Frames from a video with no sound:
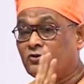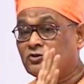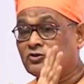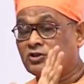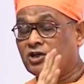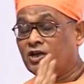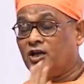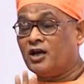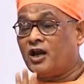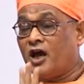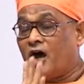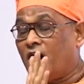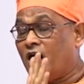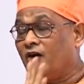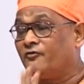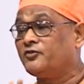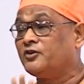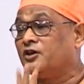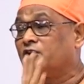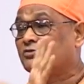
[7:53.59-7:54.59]

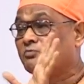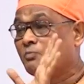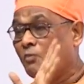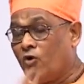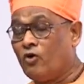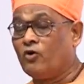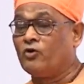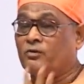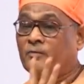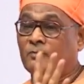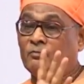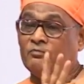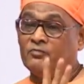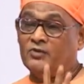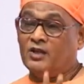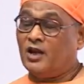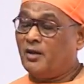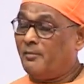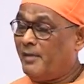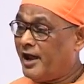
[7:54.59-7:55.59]
3.5 years more
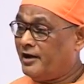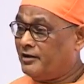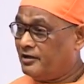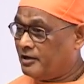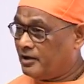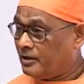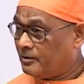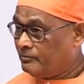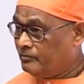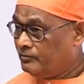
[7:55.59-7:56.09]
in America.